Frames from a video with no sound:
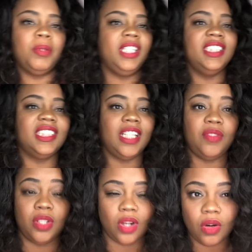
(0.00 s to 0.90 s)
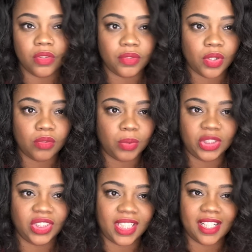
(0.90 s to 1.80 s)
I'm gonna just give you an overview of
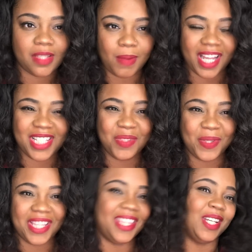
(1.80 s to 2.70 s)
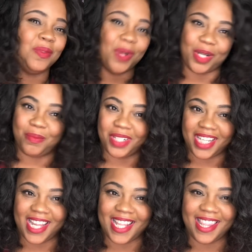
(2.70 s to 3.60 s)
what you can expect with the workbook
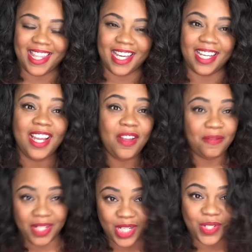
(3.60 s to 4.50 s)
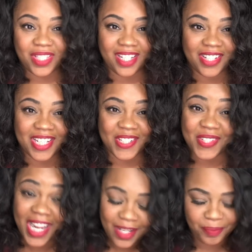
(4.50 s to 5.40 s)
and the video series,
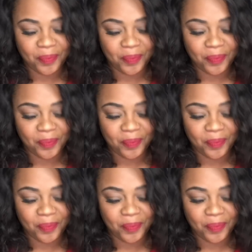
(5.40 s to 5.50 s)
okay?